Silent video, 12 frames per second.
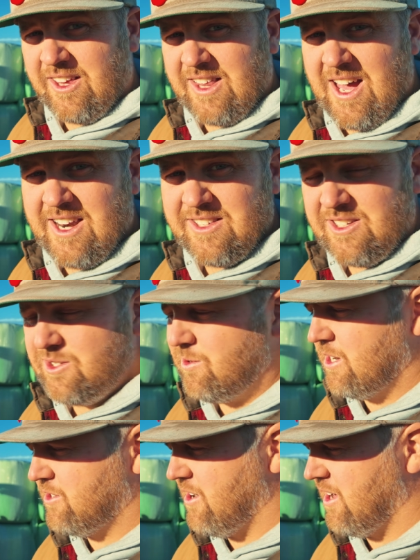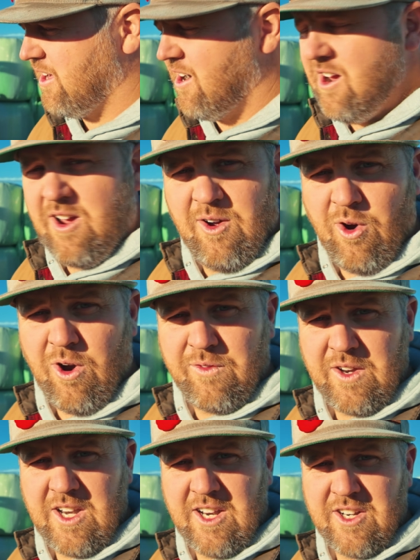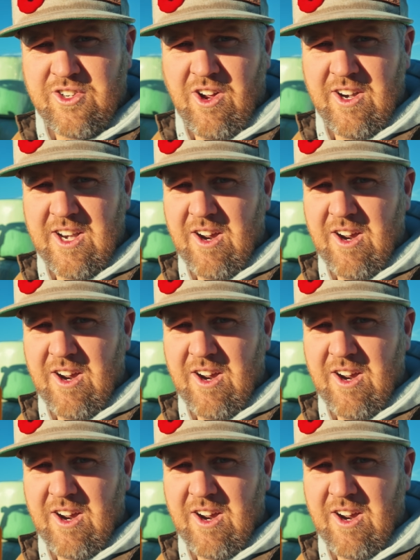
like that, it's a sweet trailer. Or if you need a John